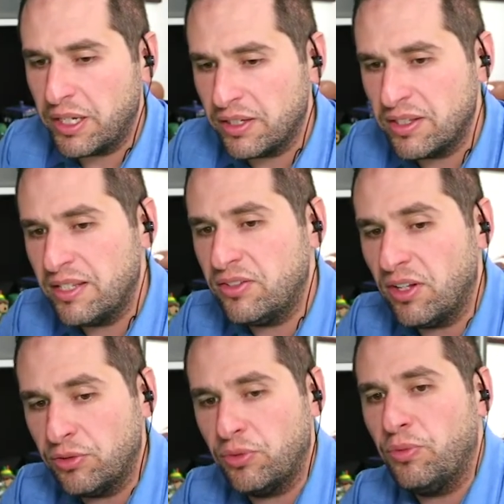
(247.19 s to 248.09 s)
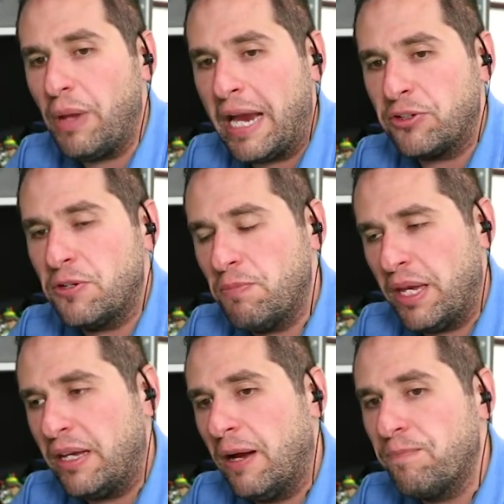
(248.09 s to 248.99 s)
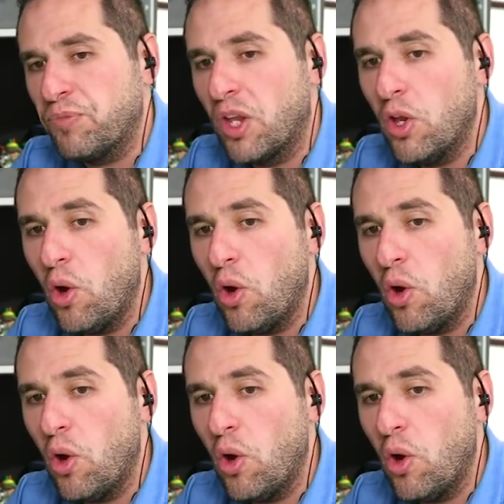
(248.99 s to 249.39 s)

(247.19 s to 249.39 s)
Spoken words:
because this doesn't actually pick up